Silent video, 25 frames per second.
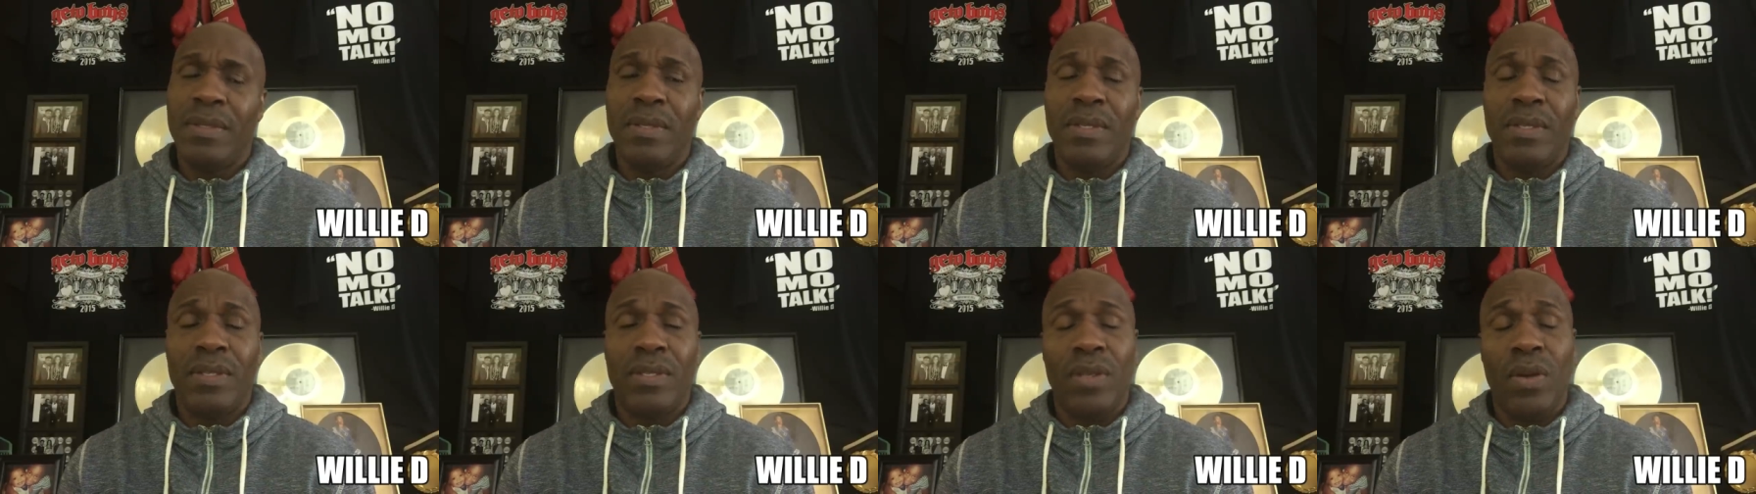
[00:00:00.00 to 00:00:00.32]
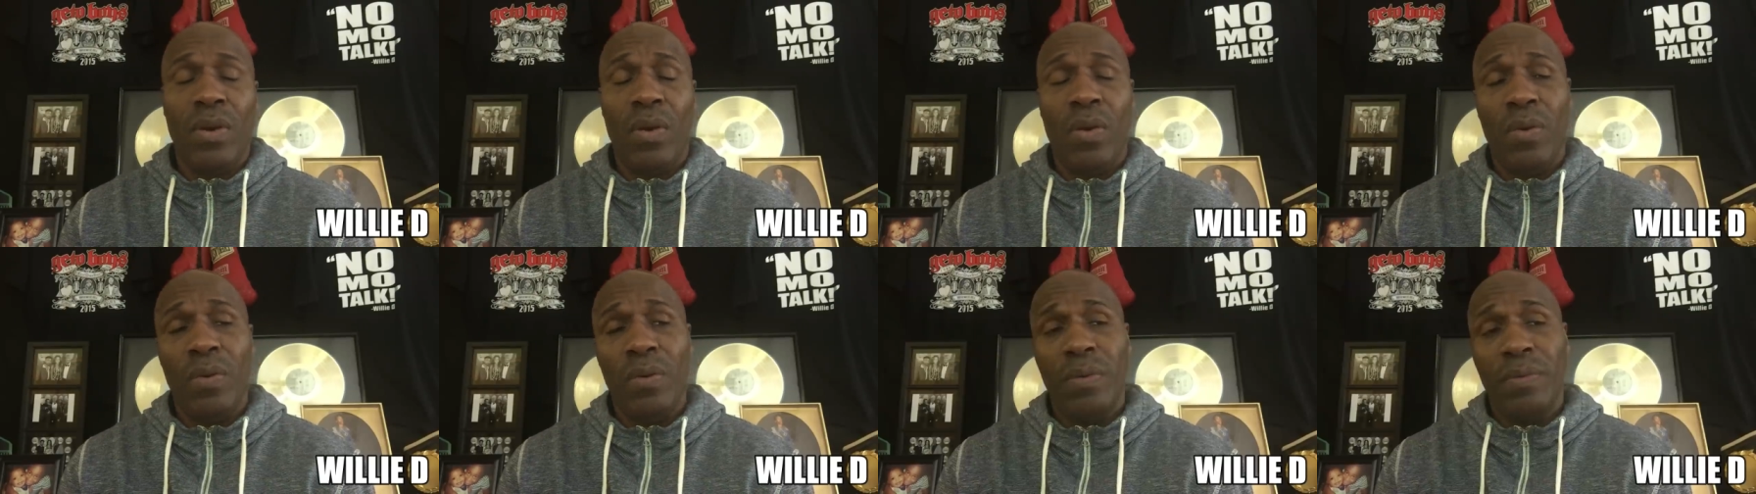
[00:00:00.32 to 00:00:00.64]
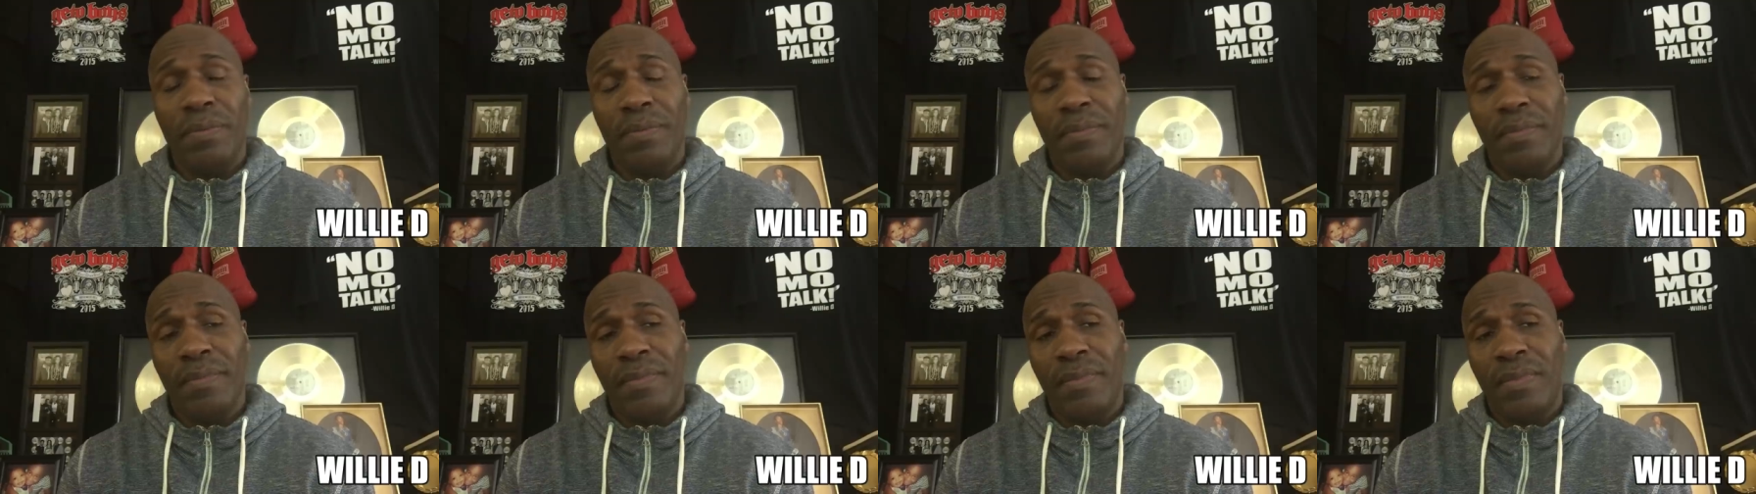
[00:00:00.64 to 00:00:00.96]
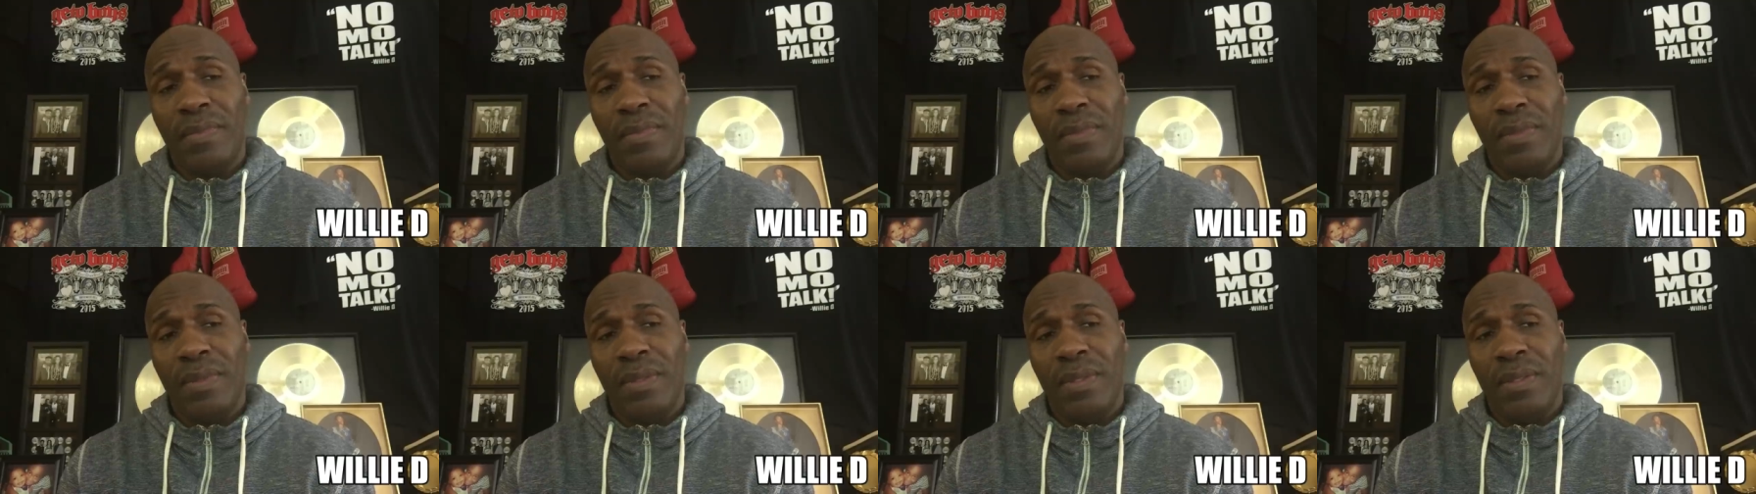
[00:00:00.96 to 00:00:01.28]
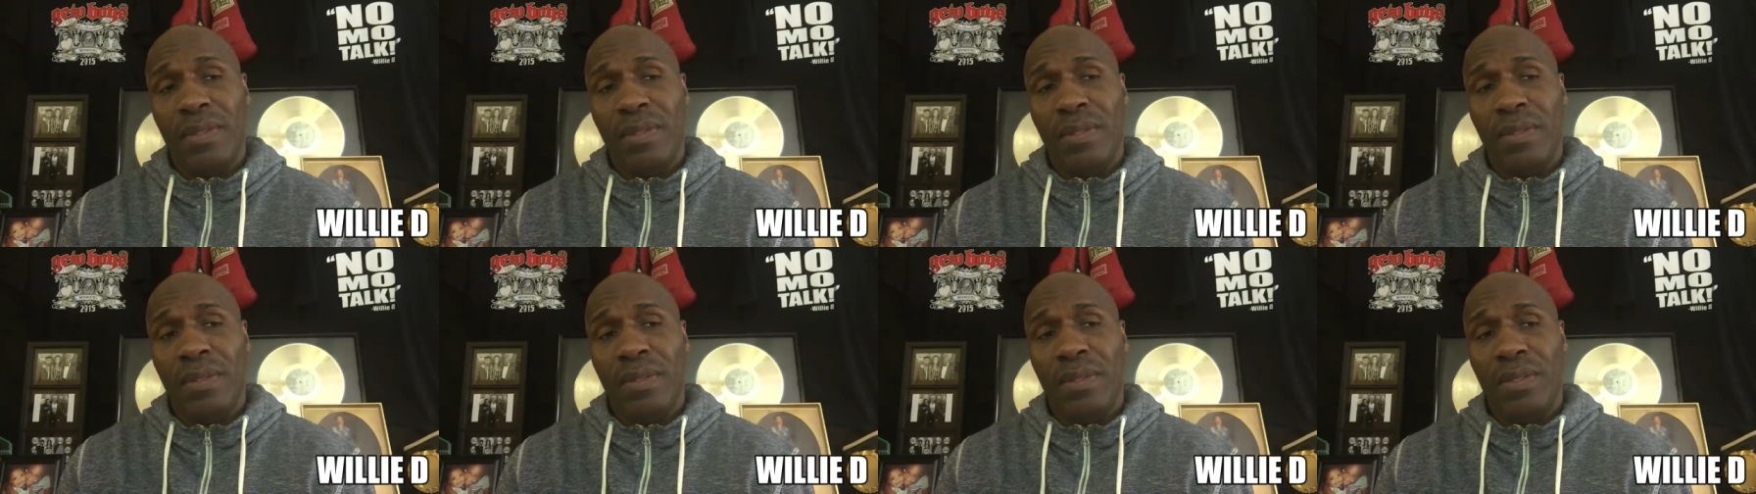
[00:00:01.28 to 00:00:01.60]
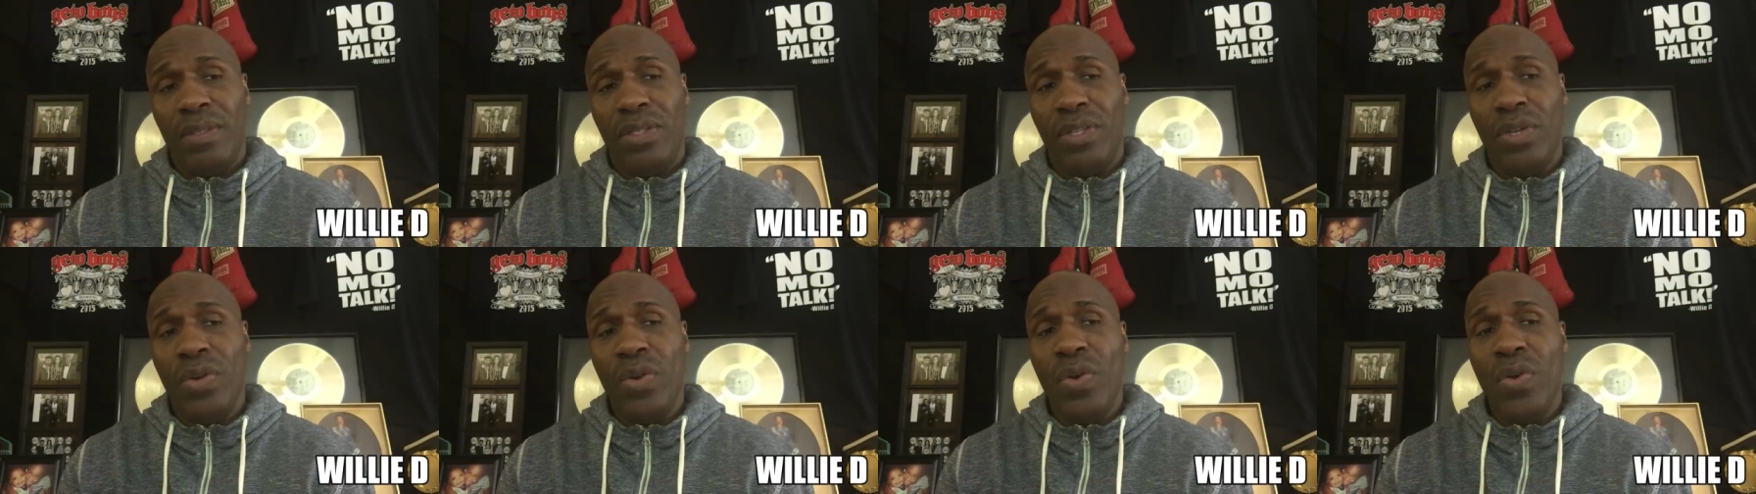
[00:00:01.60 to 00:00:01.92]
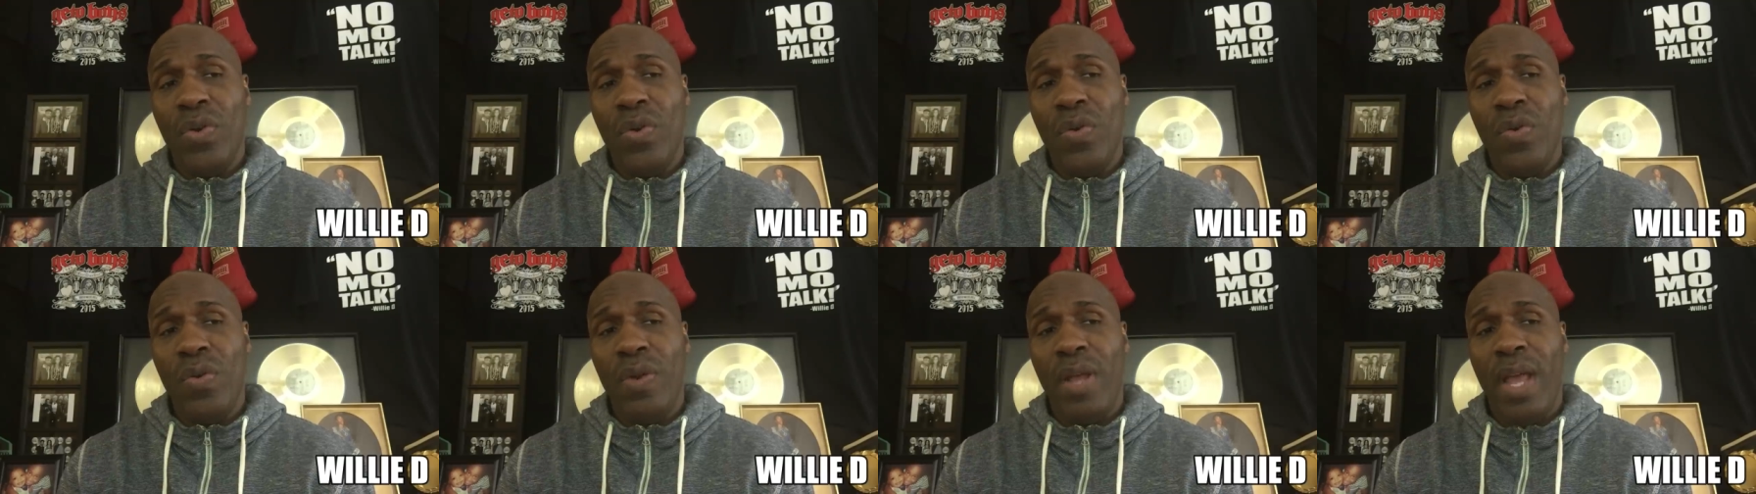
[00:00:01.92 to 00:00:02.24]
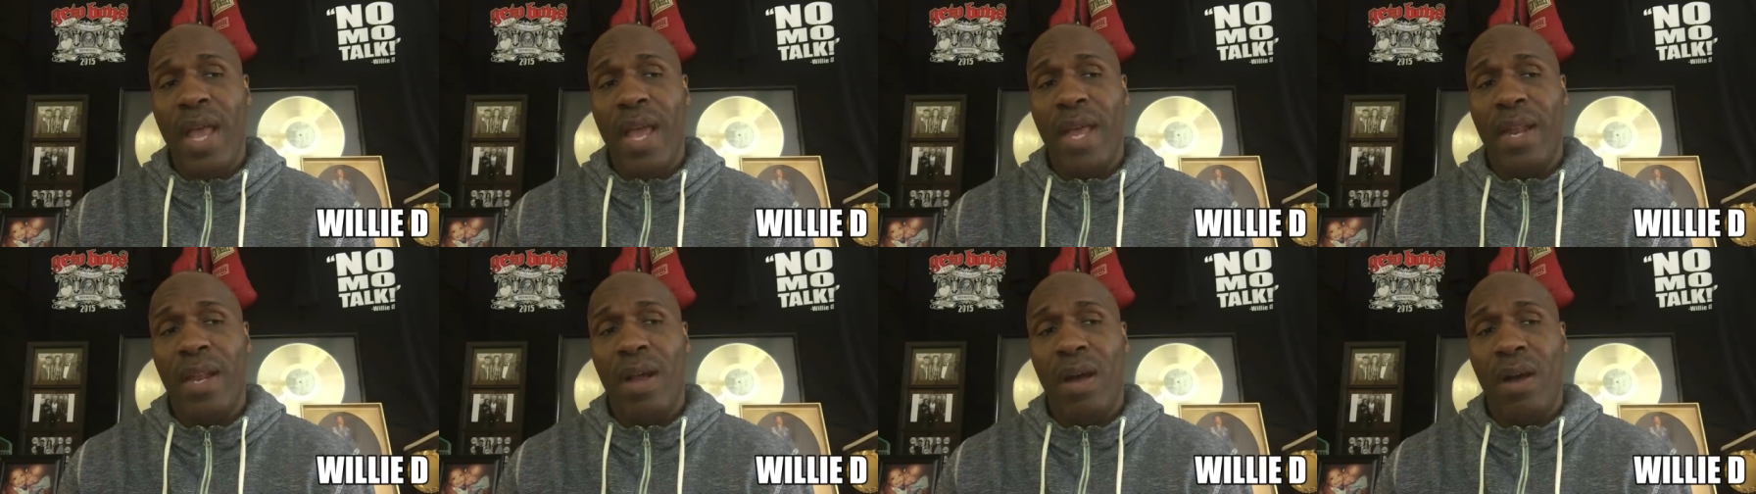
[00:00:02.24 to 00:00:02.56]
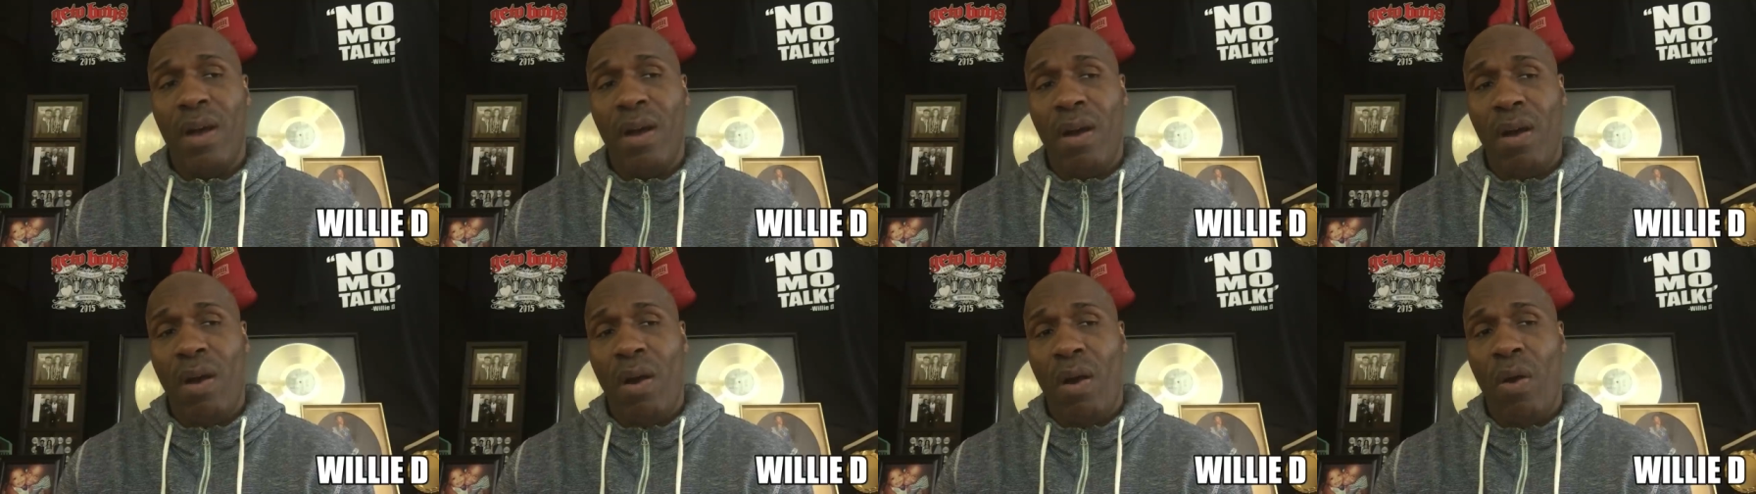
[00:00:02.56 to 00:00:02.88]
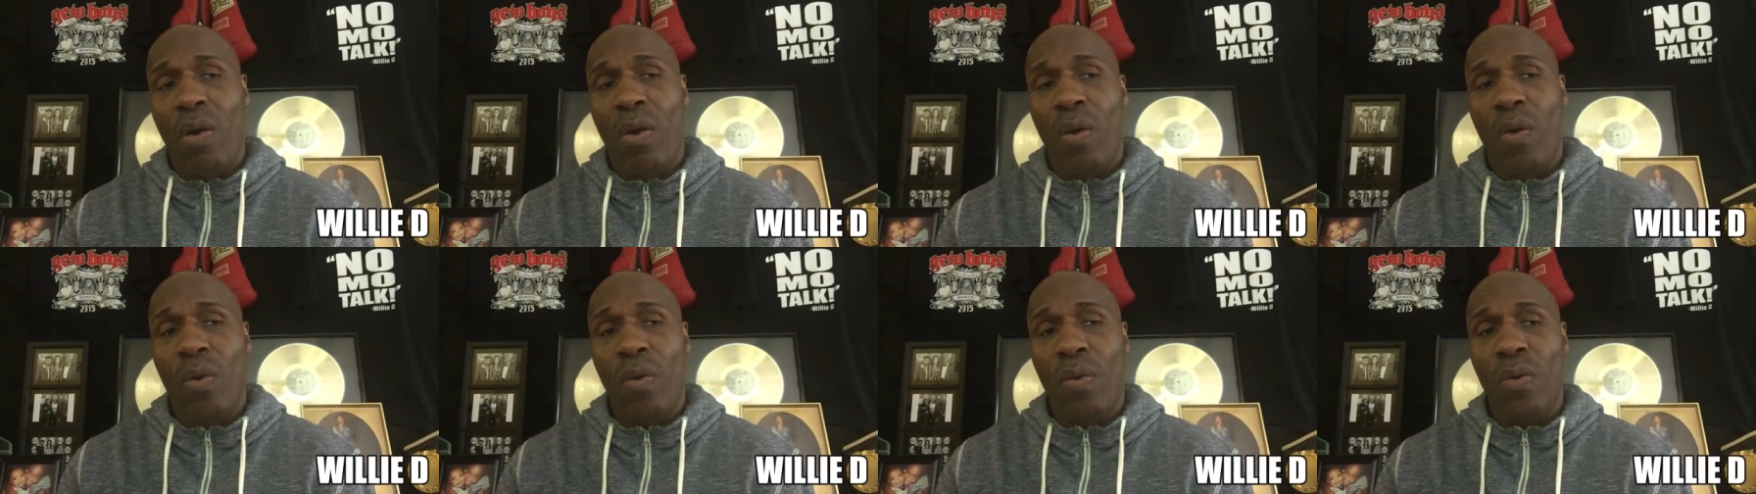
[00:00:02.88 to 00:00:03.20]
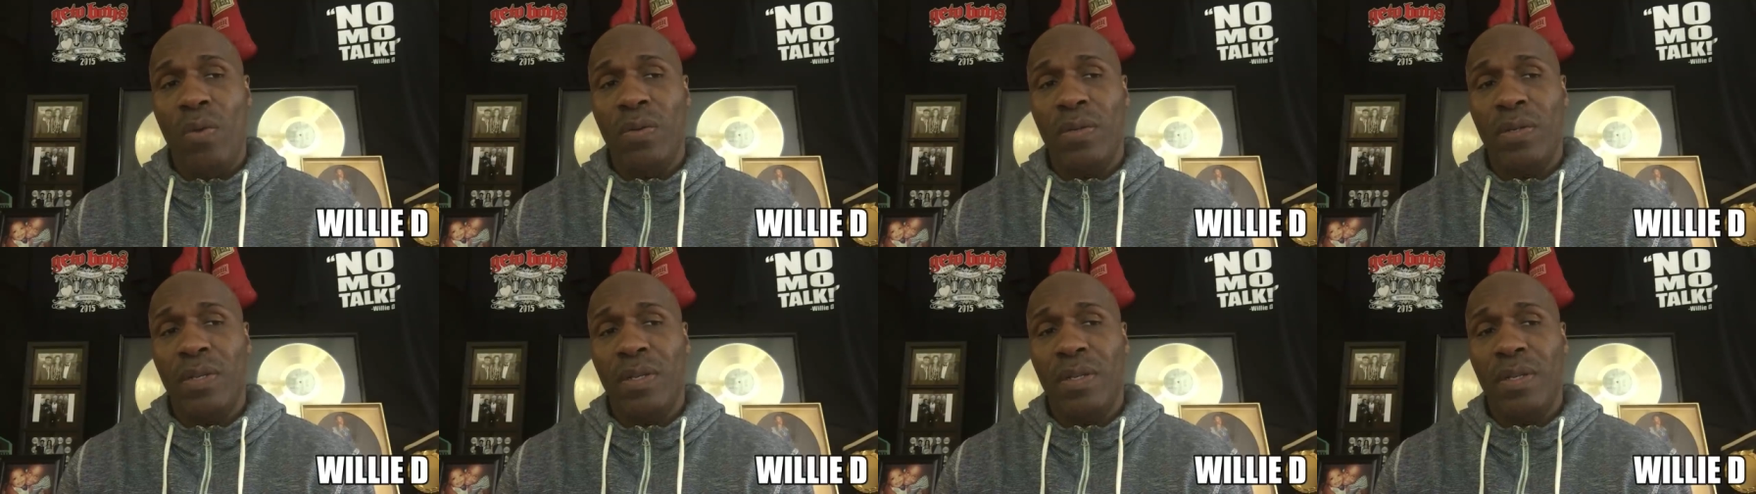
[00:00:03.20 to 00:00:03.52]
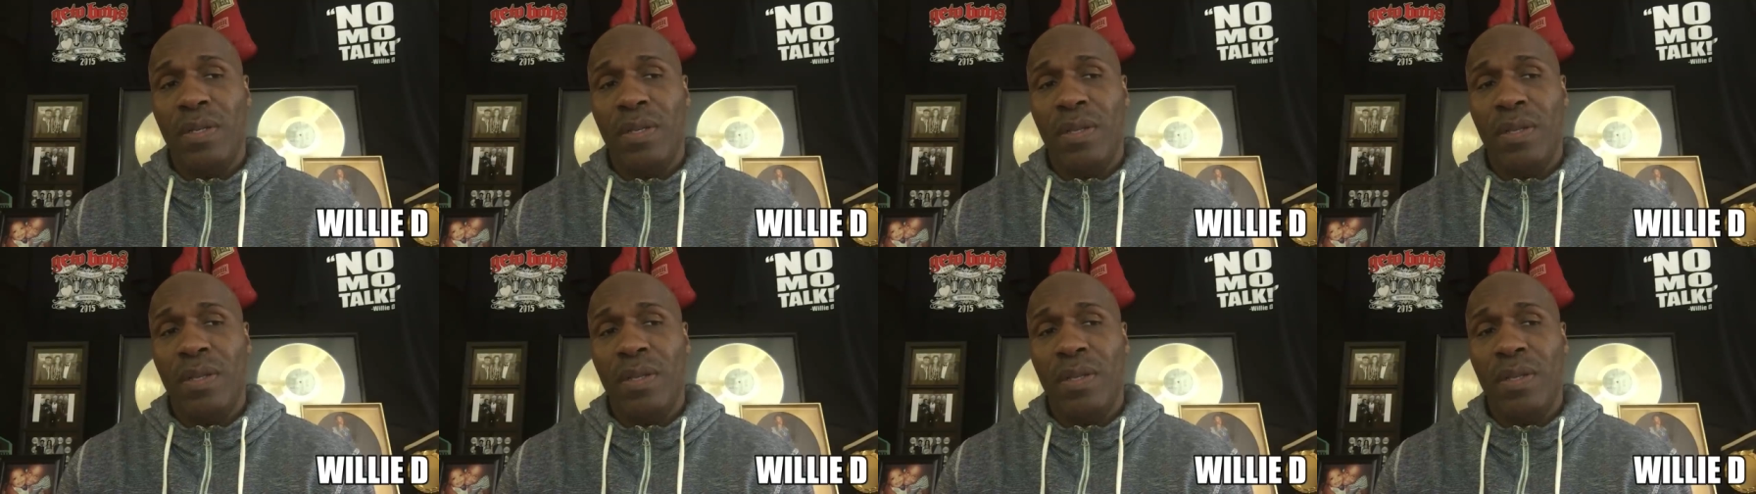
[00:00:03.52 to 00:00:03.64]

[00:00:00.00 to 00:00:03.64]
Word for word: So, dude had owed